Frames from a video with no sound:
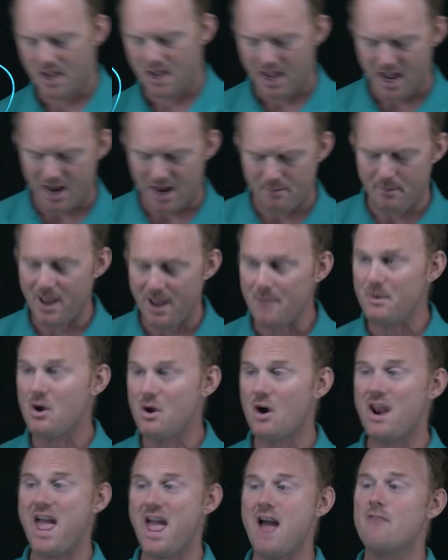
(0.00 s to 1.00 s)
And maybe
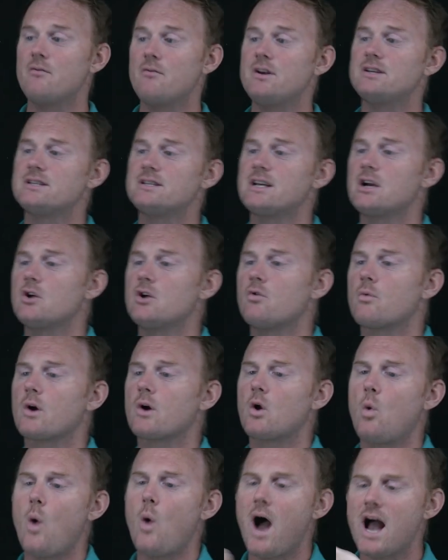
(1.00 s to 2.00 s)
on every single
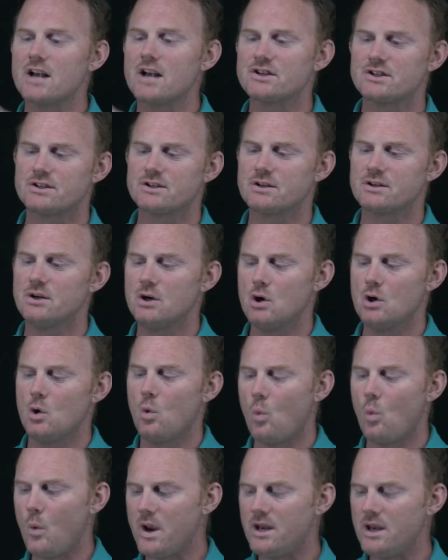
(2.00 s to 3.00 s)
request,
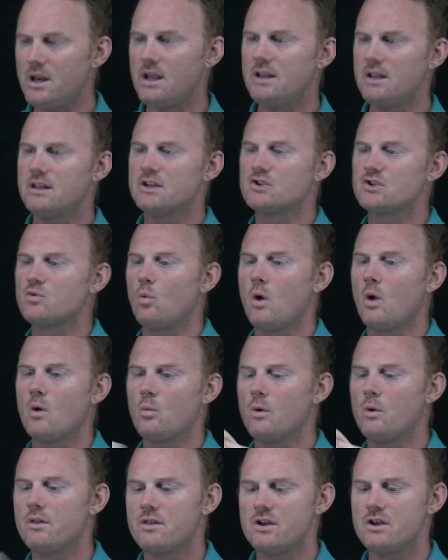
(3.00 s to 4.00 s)
we need this one
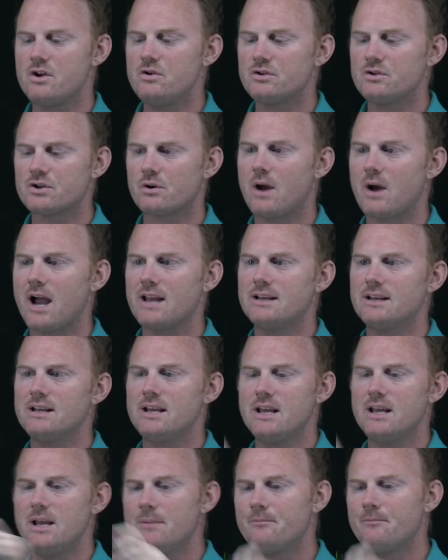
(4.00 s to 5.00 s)
with the user I
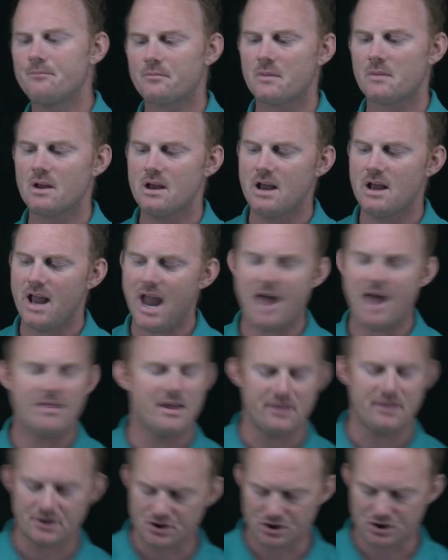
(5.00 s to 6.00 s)
D. And
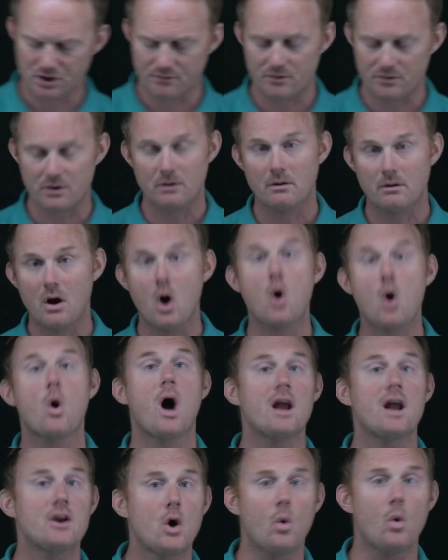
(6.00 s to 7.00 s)
then the server, oh,
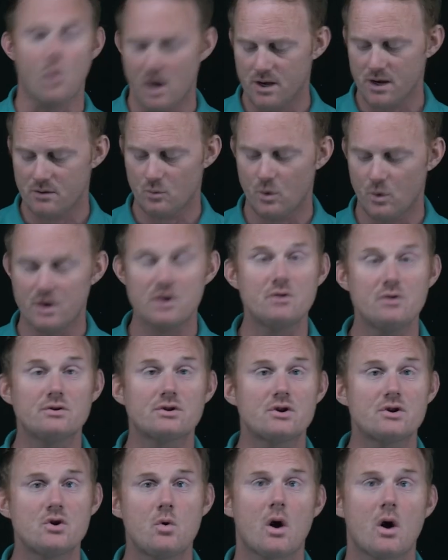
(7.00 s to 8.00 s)
I know what, what
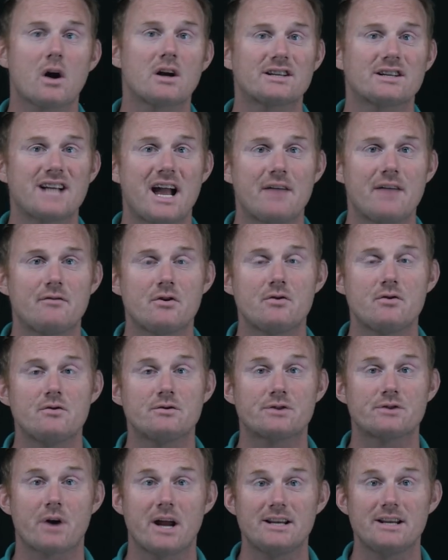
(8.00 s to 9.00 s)
user you are because I have your
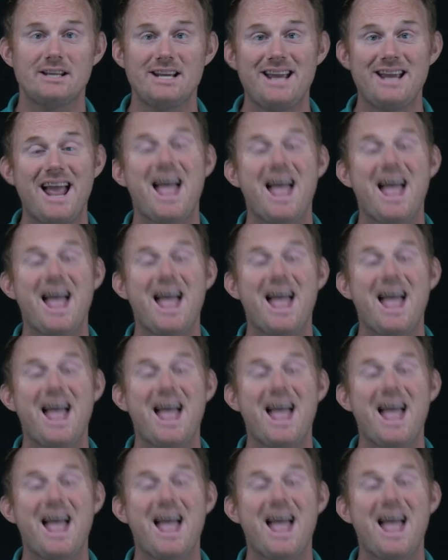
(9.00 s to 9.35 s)
user I D.